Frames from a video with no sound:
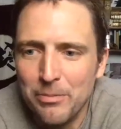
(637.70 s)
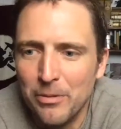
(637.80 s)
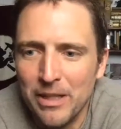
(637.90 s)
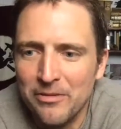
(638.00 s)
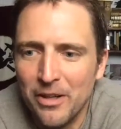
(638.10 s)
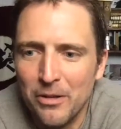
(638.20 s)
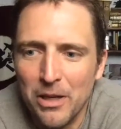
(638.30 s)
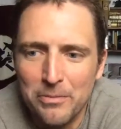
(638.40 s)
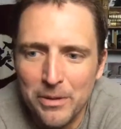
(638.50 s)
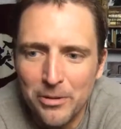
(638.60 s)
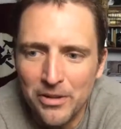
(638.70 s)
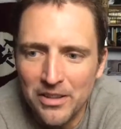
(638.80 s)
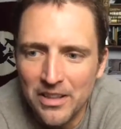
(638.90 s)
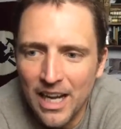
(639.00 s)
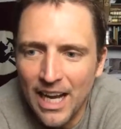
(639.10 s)
make fun of white people.
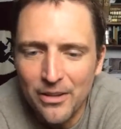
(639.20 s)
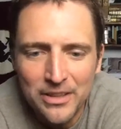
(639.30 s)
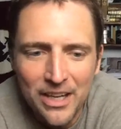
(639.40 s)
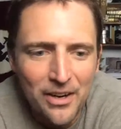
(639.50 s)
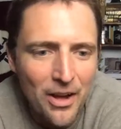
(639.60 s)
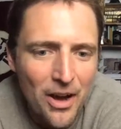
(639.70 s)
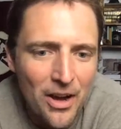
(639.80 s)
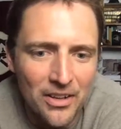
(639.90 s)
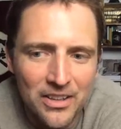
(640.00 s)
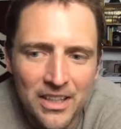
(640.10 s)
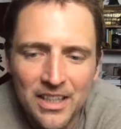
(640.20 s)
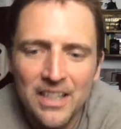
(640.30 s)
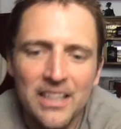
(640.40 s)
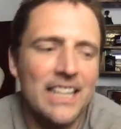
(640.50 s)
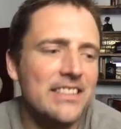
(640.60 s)
I don't care at all.
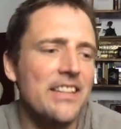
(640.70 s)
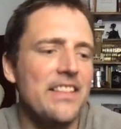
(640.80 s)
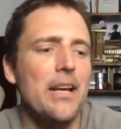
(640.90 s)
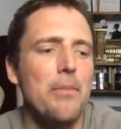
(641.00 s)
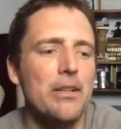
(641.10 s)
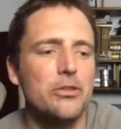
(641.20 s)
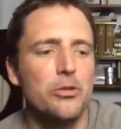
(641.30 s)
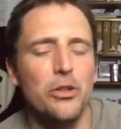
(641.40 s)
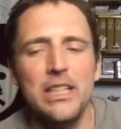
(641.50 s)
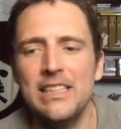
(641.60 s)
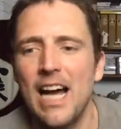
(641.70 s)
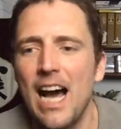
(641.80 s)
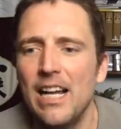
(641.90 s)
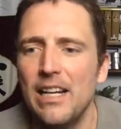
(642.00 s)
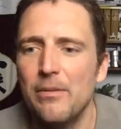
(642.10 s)
That's the thing about truly
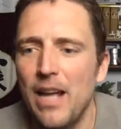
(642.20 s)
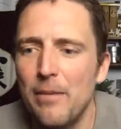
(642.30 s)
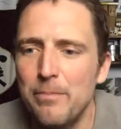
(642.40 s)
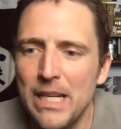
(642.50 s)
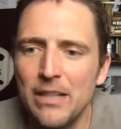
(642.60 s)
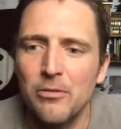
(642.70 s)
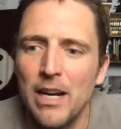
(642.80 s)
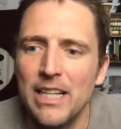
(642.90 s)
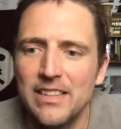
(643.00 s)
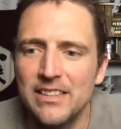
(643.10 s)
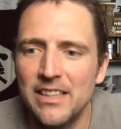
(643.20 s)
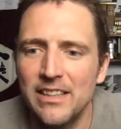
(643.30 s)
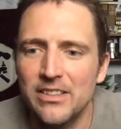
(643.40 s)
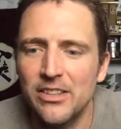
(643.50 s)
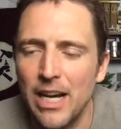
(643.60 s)
not being racist in
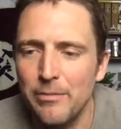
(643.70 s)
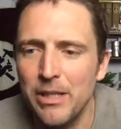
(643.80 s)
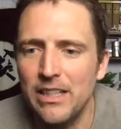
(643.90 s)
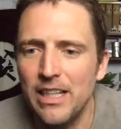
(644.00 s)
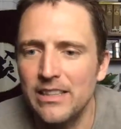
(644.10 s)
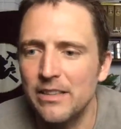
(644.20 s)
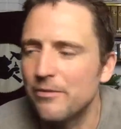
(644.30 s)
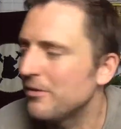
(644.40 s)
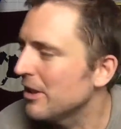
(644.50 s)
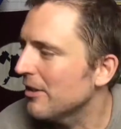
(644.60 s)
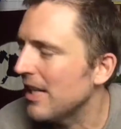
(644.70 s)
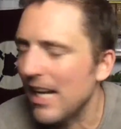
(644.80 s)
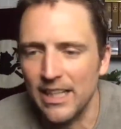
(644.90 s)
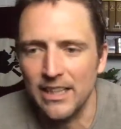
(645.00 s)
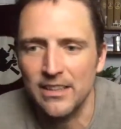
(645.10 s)
this climate is
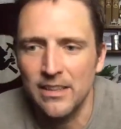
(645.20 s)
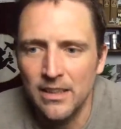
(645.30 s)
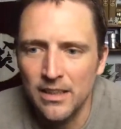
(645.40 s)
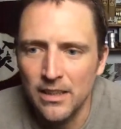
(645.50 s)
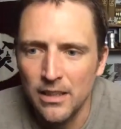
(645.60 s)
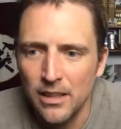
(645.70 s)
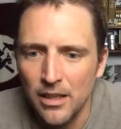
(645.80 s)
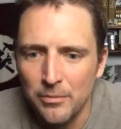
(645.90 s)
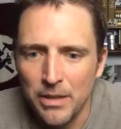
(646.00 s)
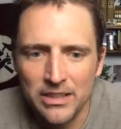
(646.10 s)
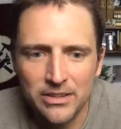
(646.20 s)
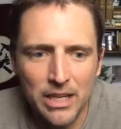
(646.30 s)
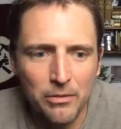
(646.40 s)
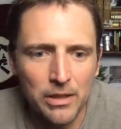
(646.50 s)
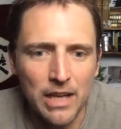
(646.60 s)
infuriating, because
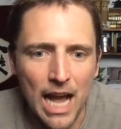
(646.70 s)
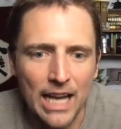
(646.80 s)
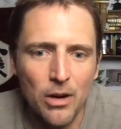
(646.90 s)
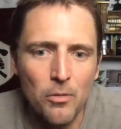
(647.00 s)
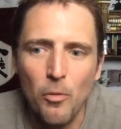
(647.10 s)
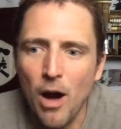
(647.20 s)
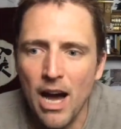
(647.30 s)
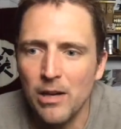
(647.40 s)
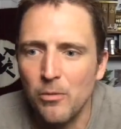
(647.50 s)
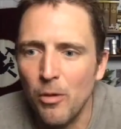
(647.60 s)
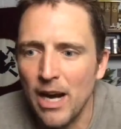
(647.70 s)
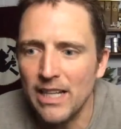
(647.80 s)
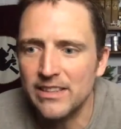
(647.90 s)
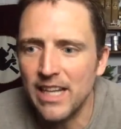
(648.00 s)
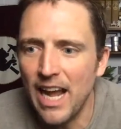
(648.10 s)
like when I don't want
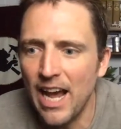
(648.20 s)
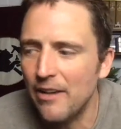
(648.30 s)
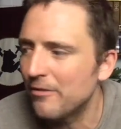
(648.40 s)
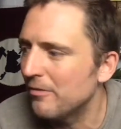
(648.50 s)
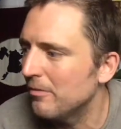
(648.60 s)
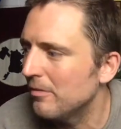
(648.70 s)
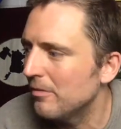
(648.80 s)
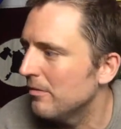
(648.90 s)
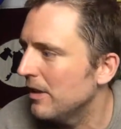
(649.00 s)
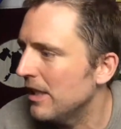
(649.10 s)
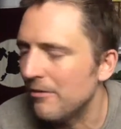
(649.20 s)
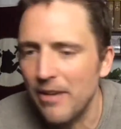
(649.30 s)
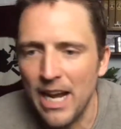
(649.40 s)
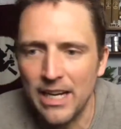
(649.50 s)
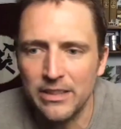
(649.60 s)
whites to have an
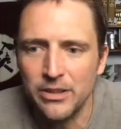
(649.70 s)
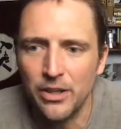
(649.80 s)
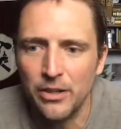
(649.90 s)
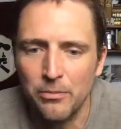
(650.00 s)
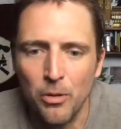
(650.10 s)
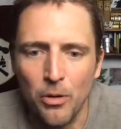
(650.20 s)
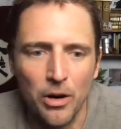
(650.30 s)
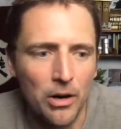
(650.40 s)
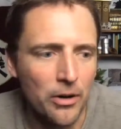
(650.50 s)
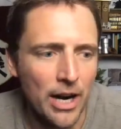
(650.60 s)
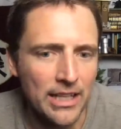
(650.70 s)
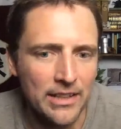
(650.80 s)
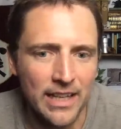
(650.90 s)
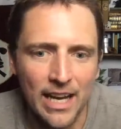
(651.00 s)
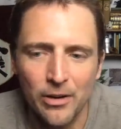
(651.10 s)
advantage or more or
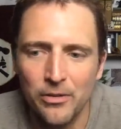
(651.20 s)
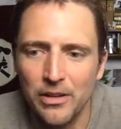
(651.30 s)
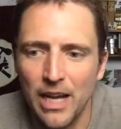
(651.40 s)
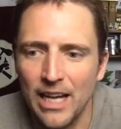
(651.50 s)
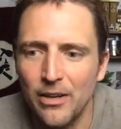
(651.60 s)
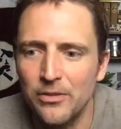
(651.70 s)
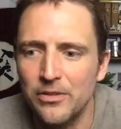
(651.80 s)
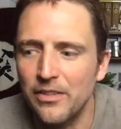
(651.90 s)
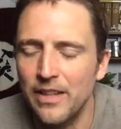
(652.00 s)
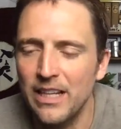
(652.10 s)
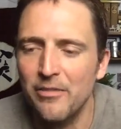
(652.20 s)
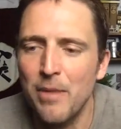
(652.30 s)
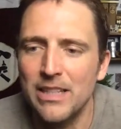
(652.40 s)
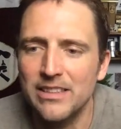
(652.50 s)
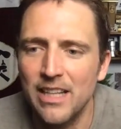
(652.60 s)
anything. I don't think of
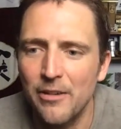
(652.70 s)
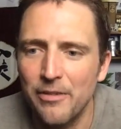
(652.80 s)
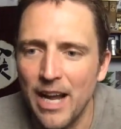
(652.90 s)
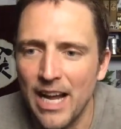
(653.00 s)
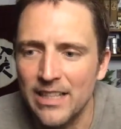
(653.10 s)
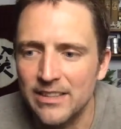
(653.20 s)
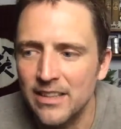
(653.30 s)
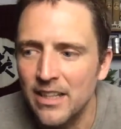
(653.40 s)
myself as